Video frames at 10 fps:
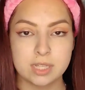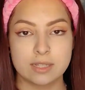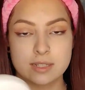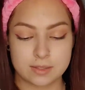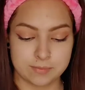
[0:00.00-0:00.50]

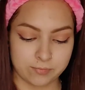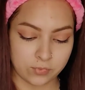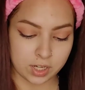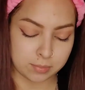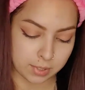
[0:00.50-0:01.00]
This
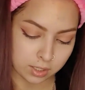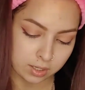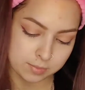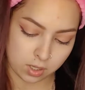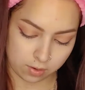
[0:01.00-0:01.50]
freaking mirror
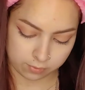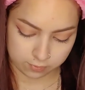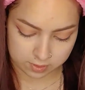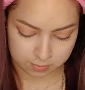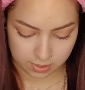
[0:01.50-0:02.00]
comes off of
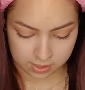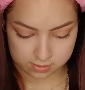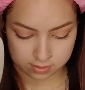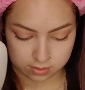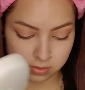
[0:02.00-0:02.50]
its
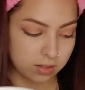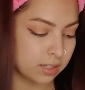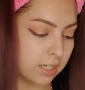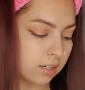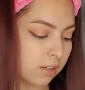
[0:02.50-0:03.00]
base and I don't want to
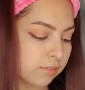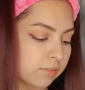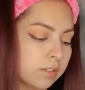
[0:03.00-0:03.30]
take it off.